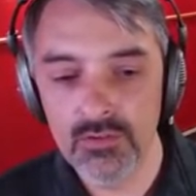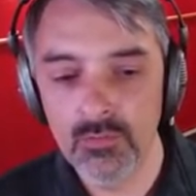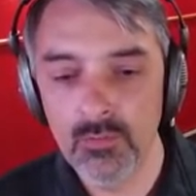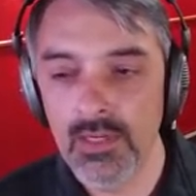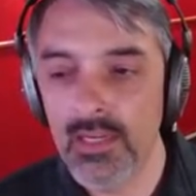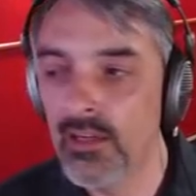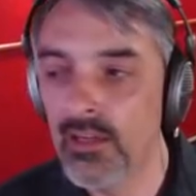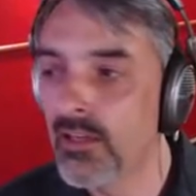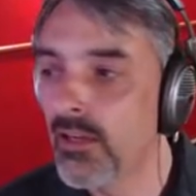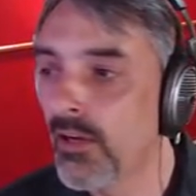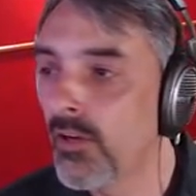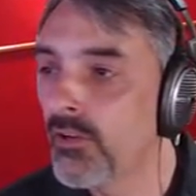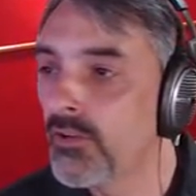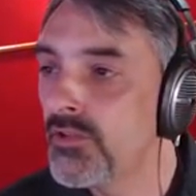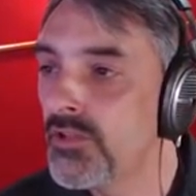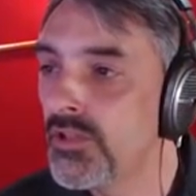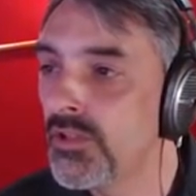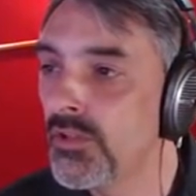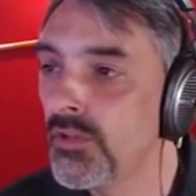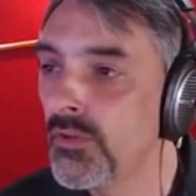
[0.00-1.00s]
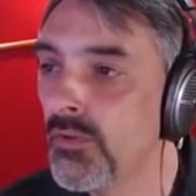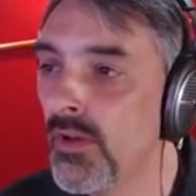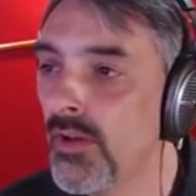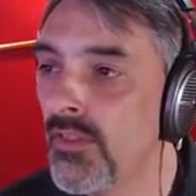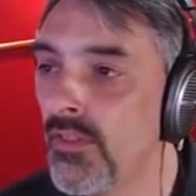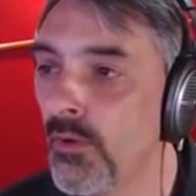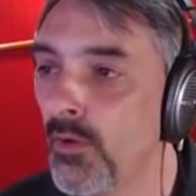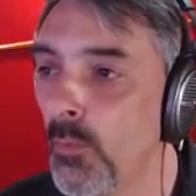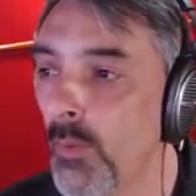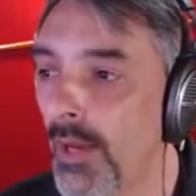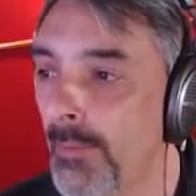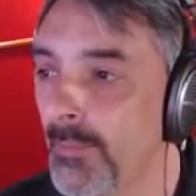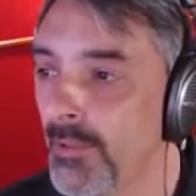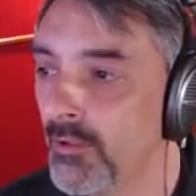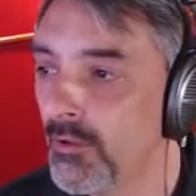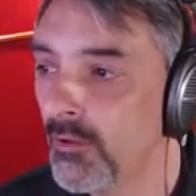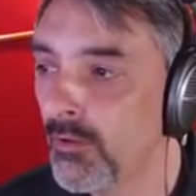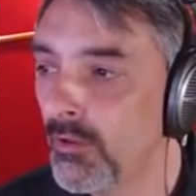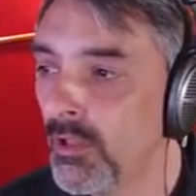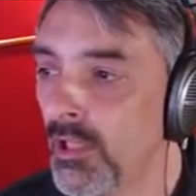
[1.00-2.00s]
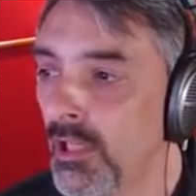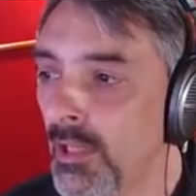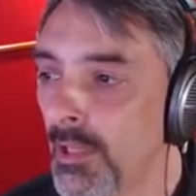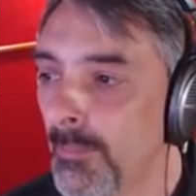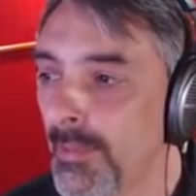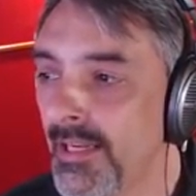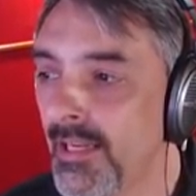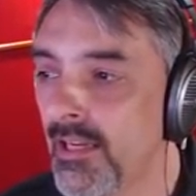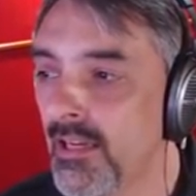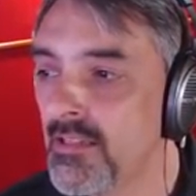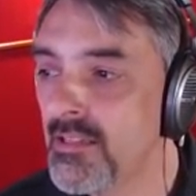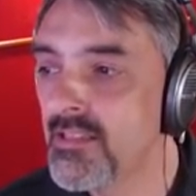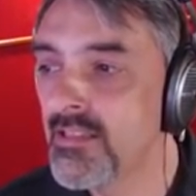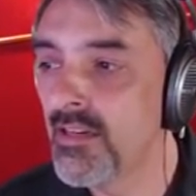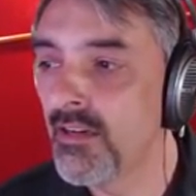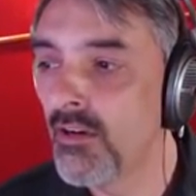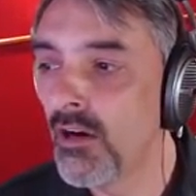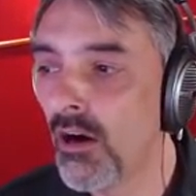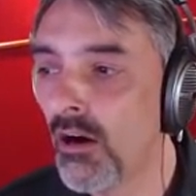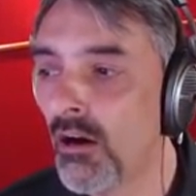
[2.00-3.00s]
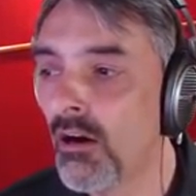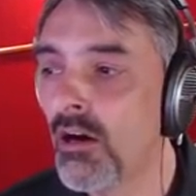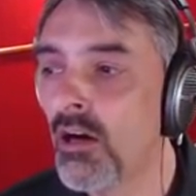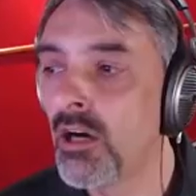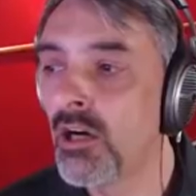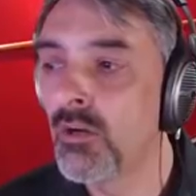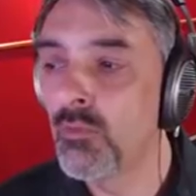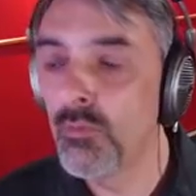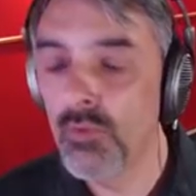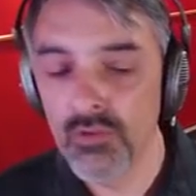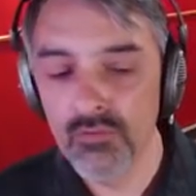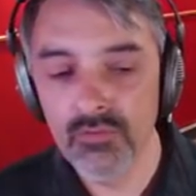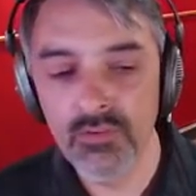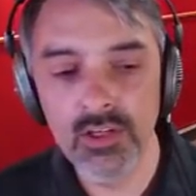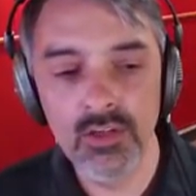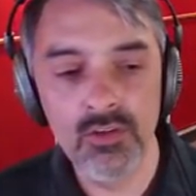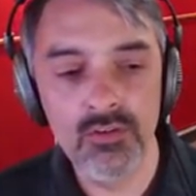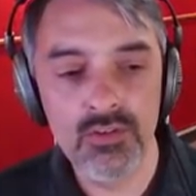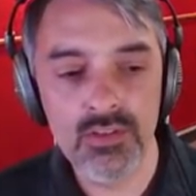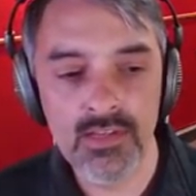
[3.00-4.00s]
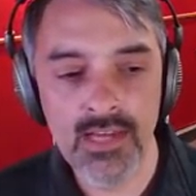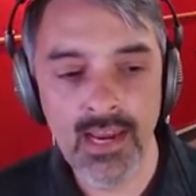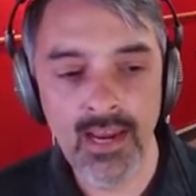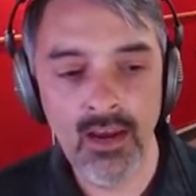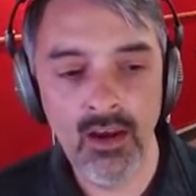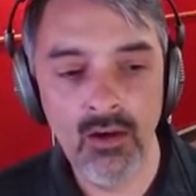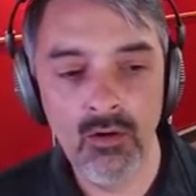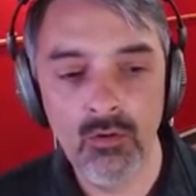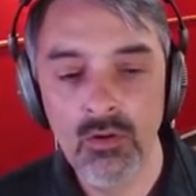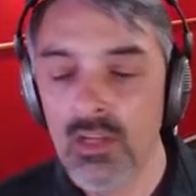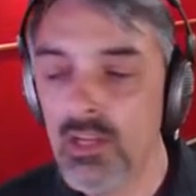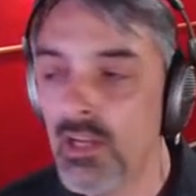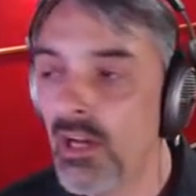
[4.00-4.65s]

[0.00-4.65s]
We can go to the Webinal because there are reviews now.